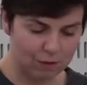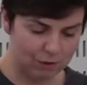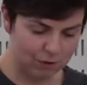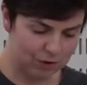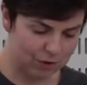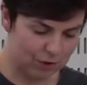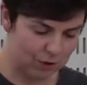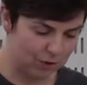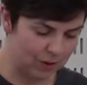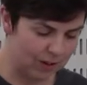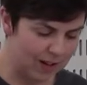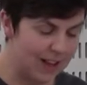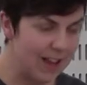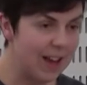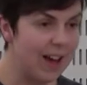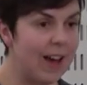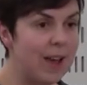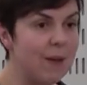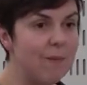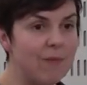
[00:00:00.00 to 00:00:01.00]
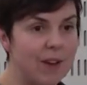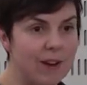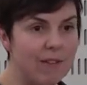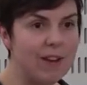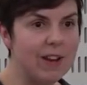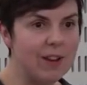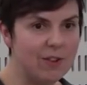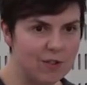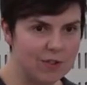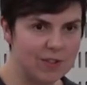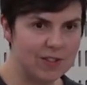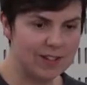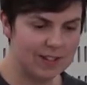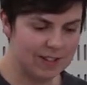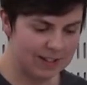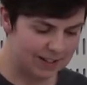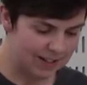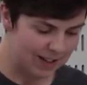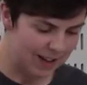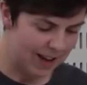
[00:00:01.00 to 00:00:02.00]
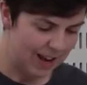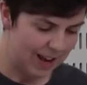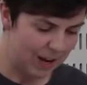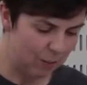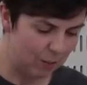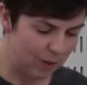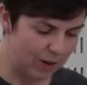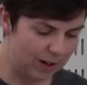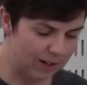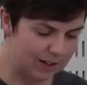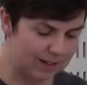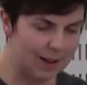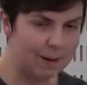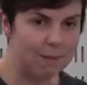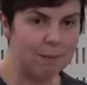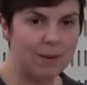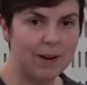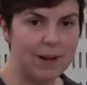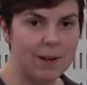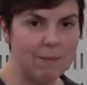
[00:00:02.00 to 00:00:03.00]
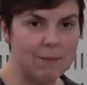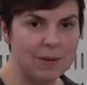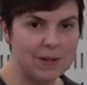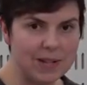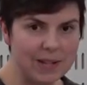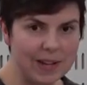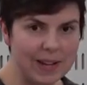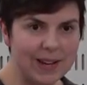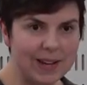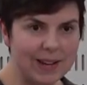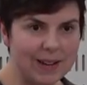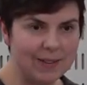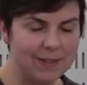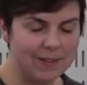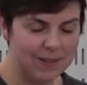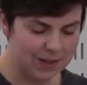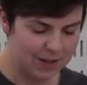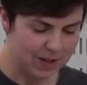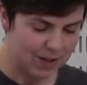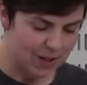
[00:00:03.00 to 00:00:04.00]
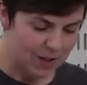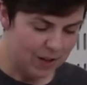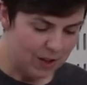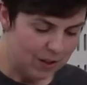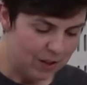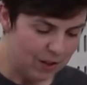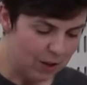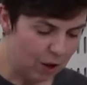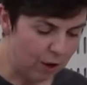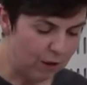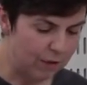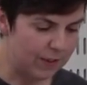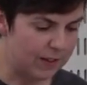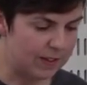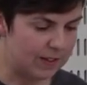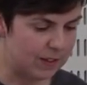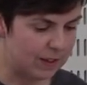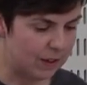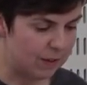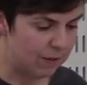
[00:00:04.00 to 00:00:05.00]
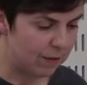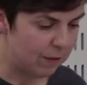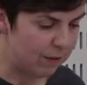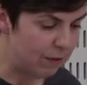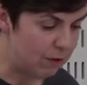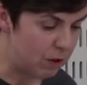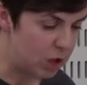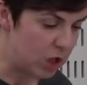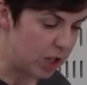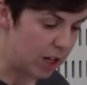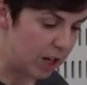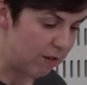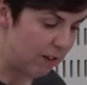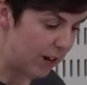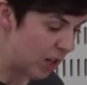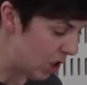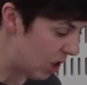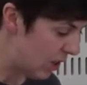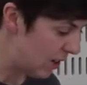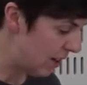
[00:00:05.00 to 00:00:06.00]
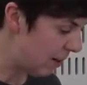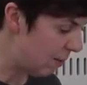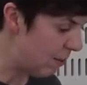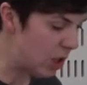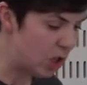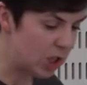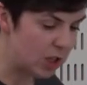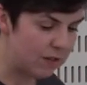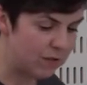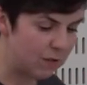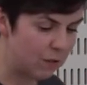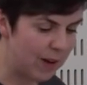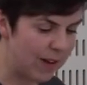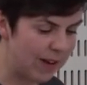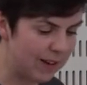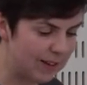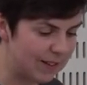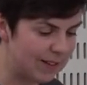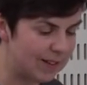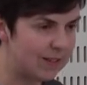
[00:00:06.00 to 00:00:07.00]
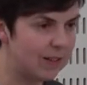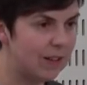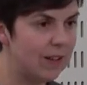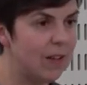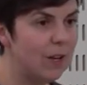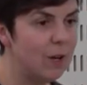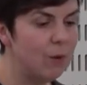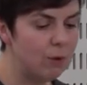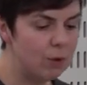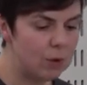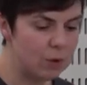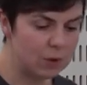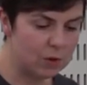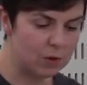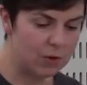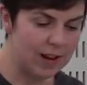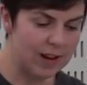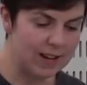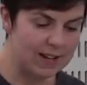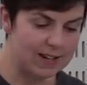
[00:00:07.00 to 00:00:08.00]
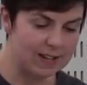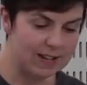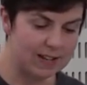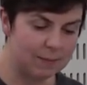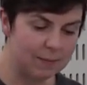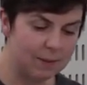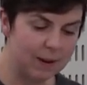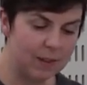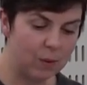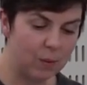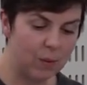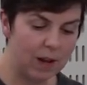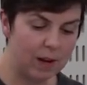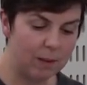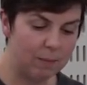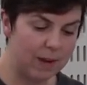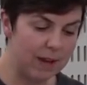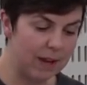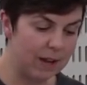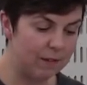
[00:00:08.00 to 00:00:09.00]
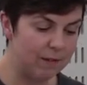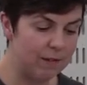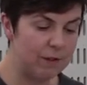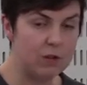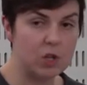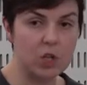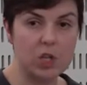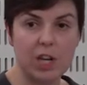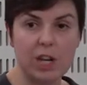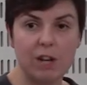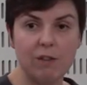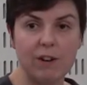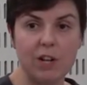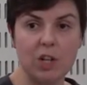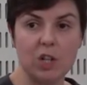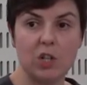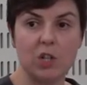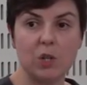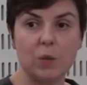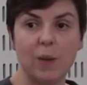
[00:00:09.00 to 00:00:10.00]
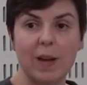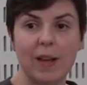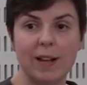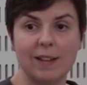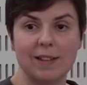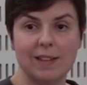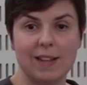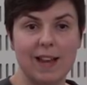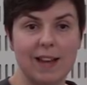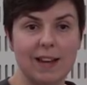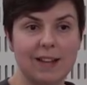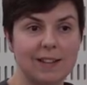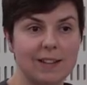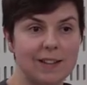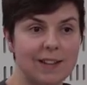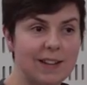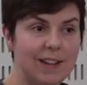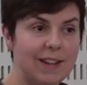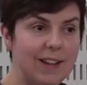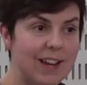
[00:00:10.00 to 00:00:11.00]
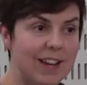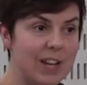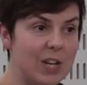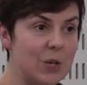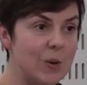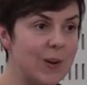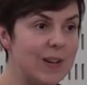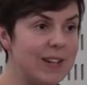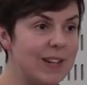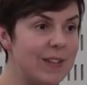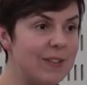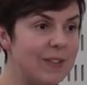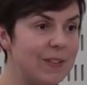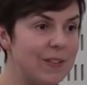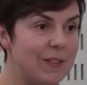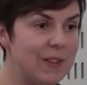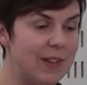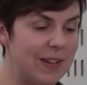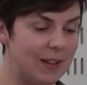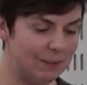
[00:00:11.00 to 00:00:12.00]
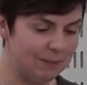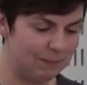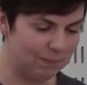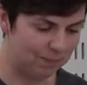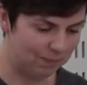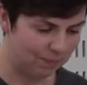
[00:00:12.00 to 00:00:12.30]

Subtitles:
Law School, I am very interested in one example in particular, the Office of the Future Generations Commissioner for Wales, which was created by the Wellbeing of Future Generations Wales Act in 2015.